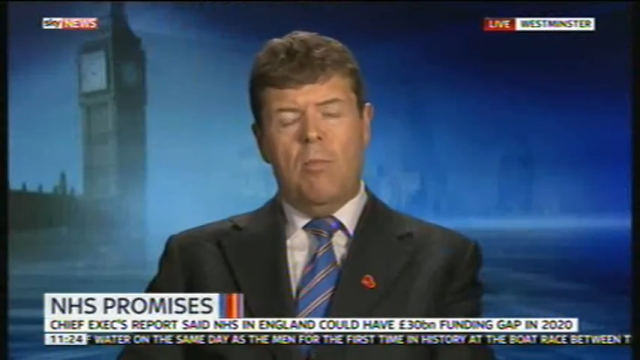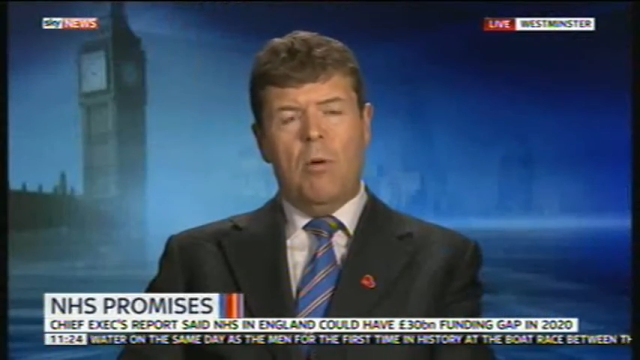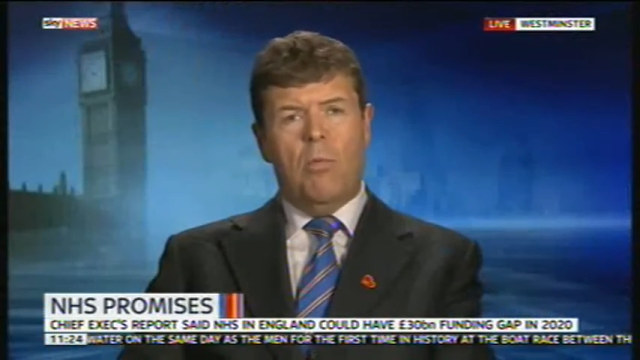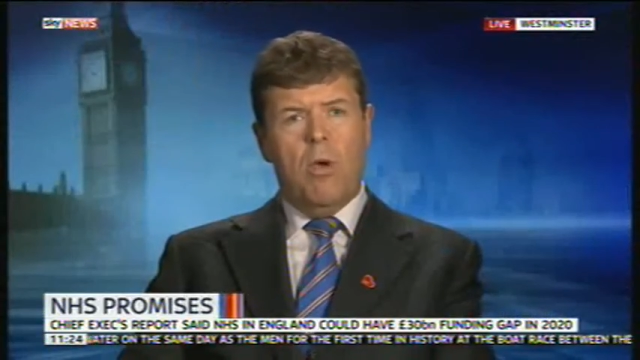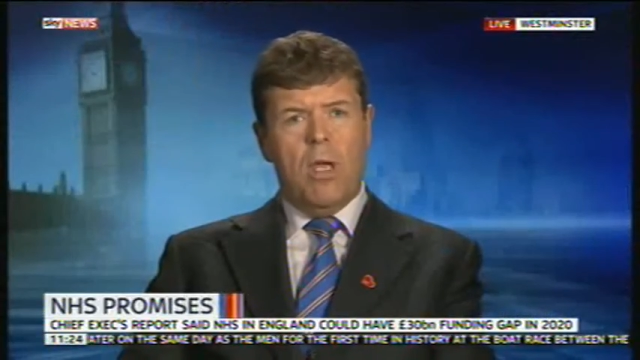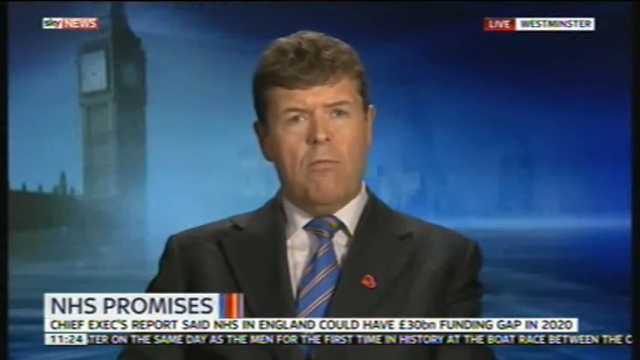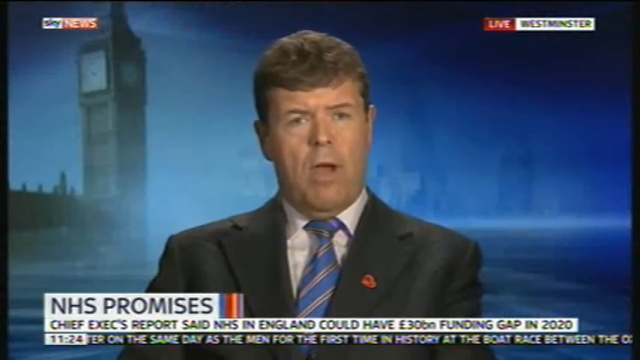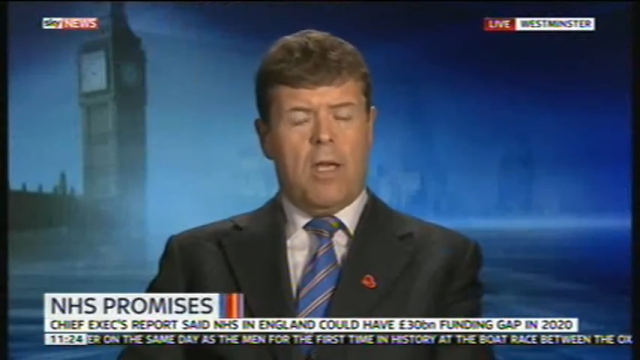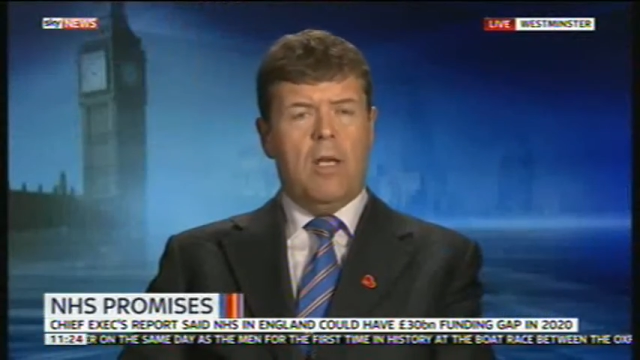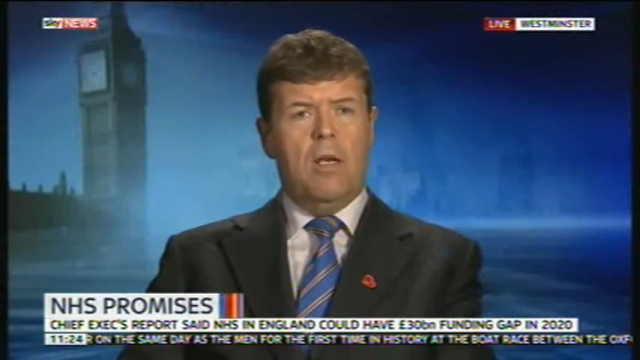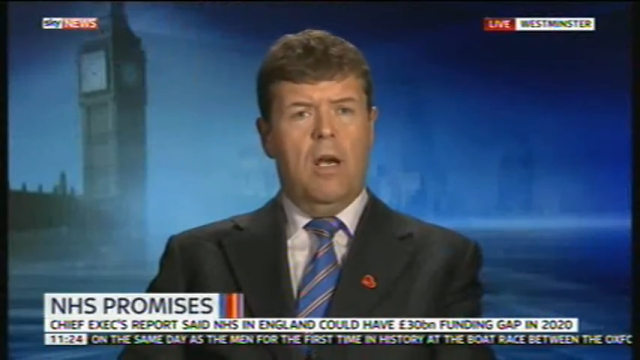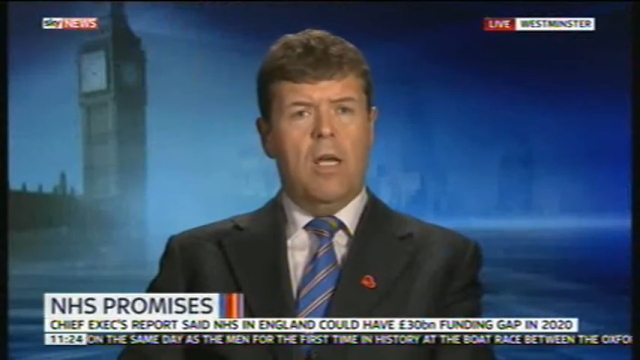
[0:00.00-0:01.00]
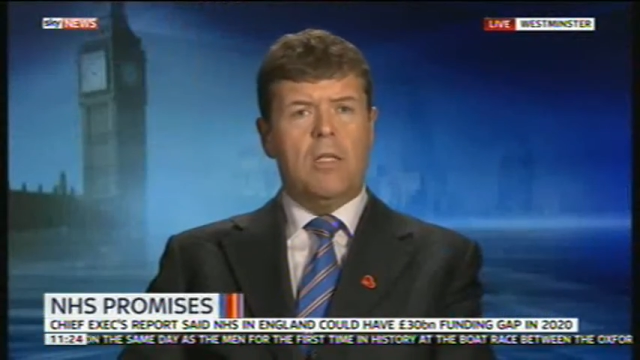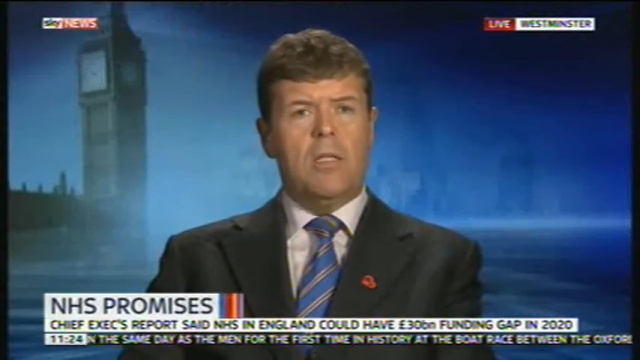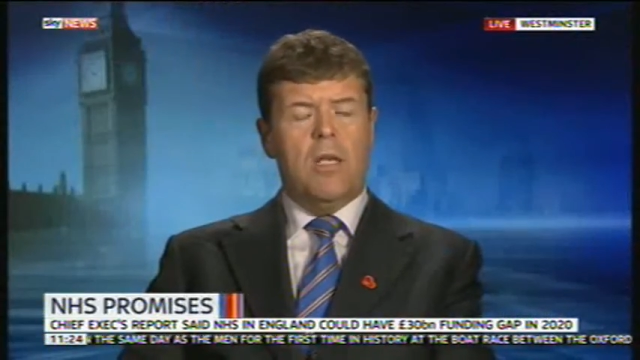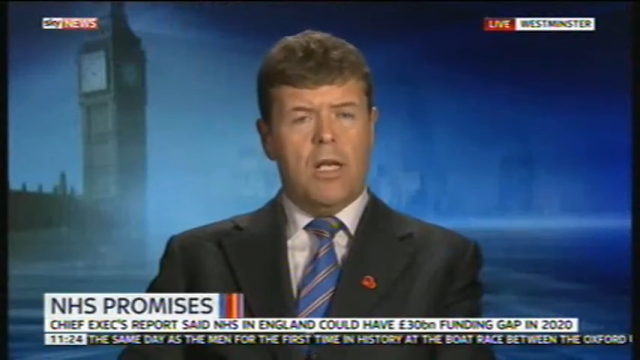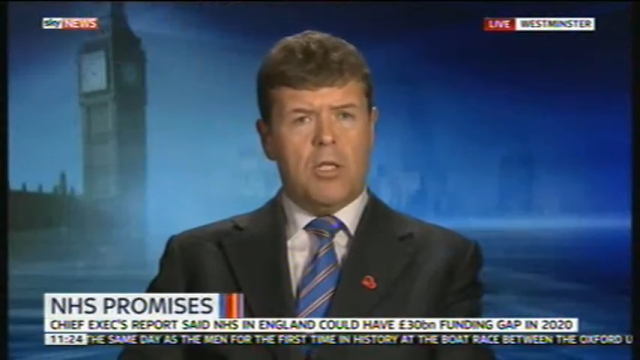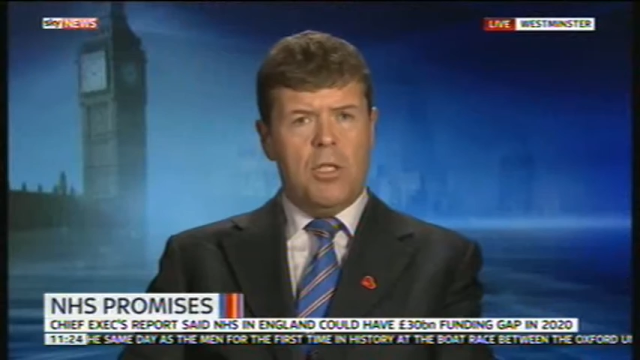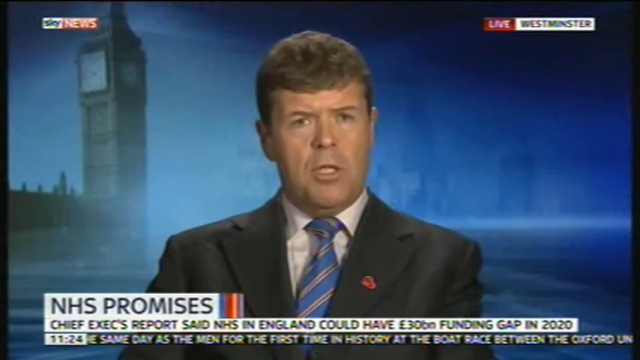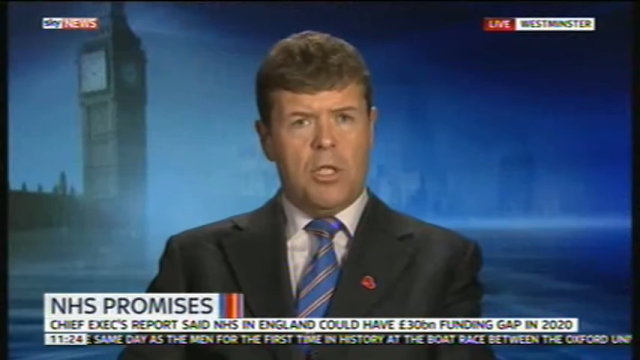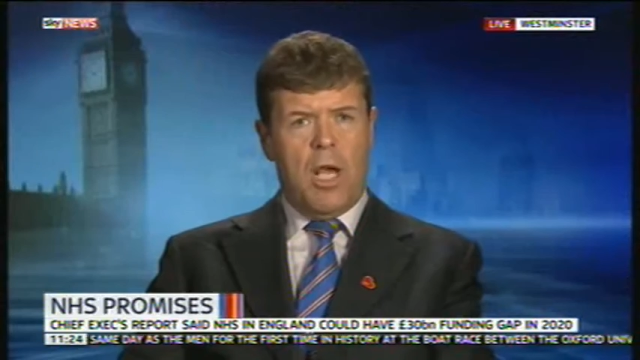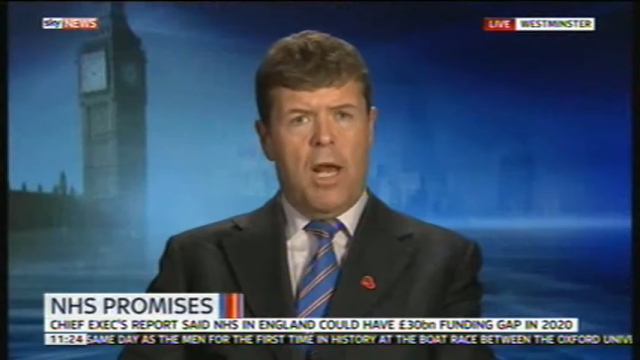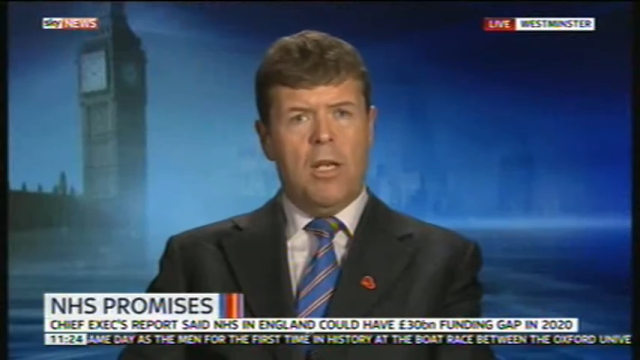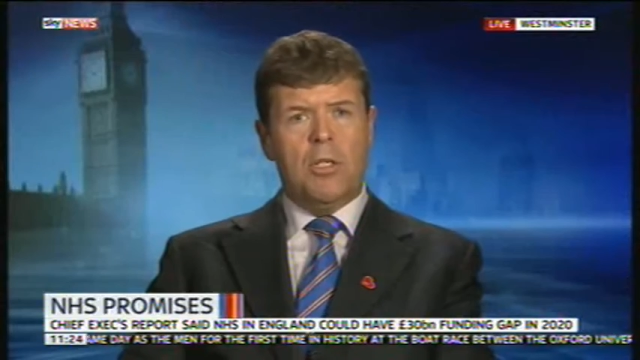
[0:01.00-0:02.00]
But we recognise that actually the
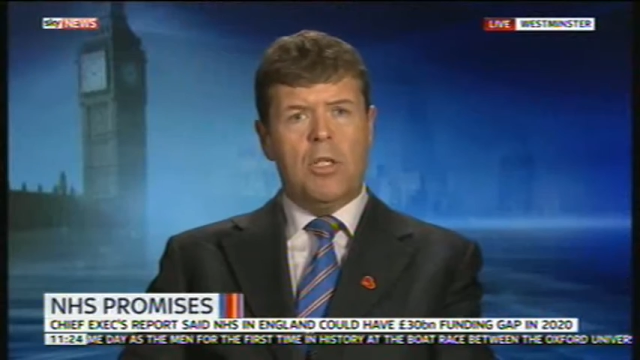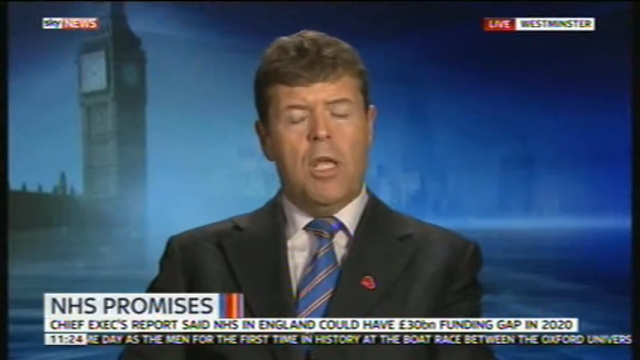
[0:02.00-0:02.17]
challenge